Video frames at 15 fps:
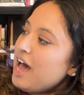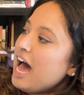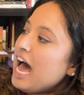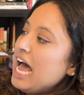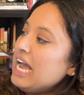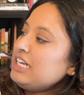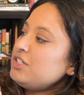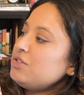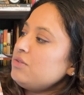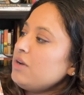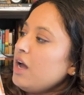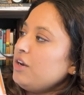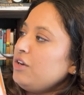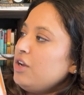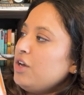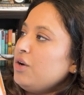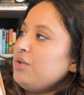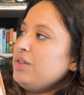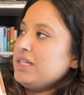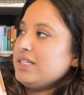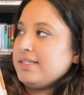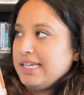I do not know
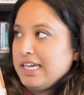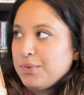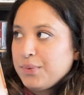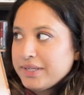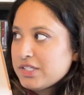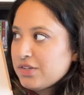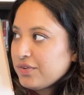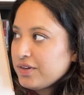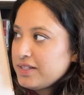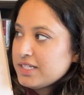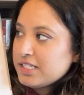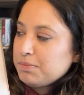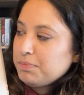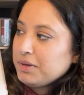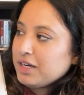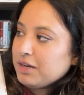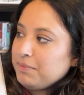the sequence for this book,